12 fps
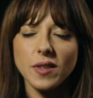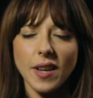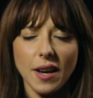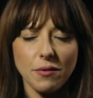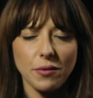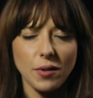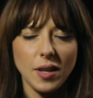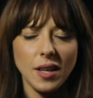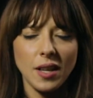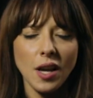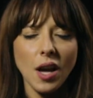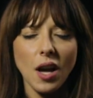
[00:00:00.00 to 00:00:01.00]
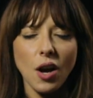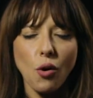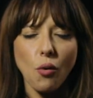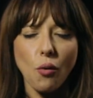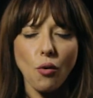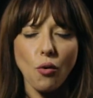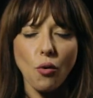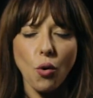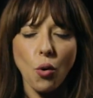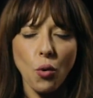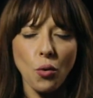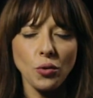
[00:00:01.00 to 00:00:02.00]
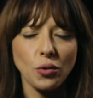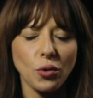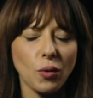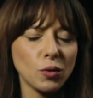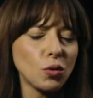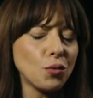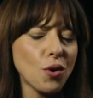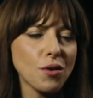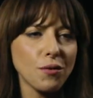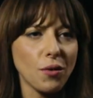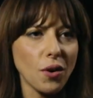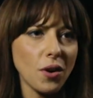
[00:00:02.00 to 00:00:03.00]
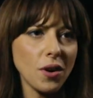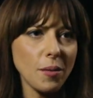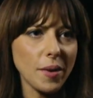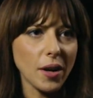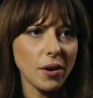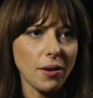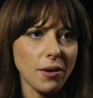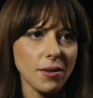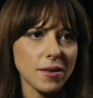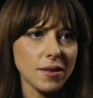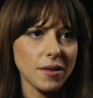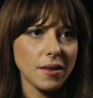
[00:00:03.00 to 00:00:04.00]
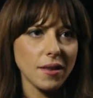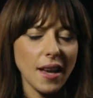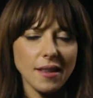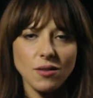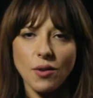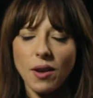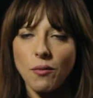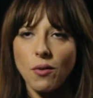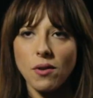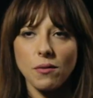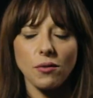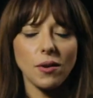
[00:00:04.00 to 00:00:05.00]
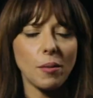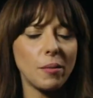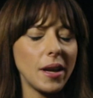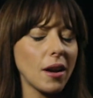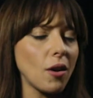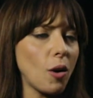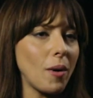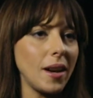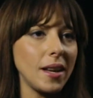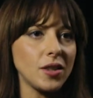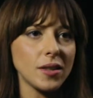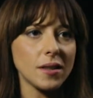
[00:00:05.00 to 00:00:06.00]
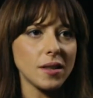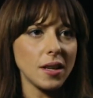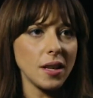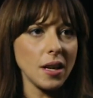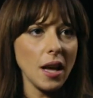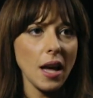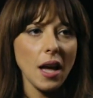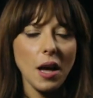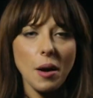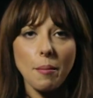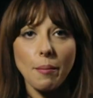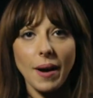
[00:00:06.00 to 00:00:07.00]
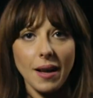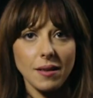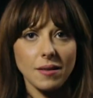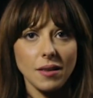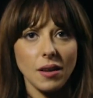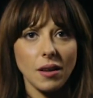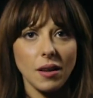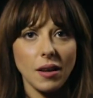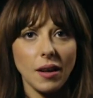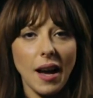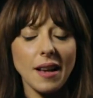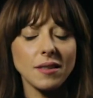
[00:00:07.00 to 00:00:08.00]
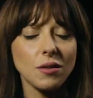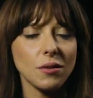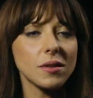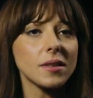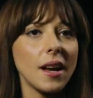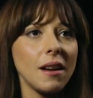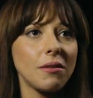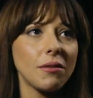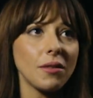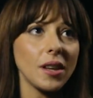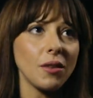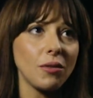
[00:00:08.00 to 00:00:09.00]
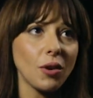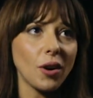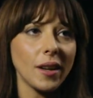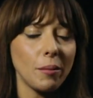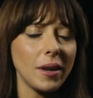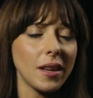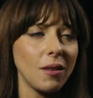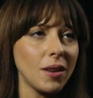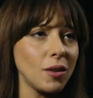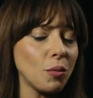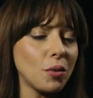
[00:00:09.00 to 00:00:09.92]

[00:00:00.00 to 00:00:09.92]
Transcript: carefully who do you want to work for, because yes, you can work for a big global agency, but ask yourself if you're going to be given the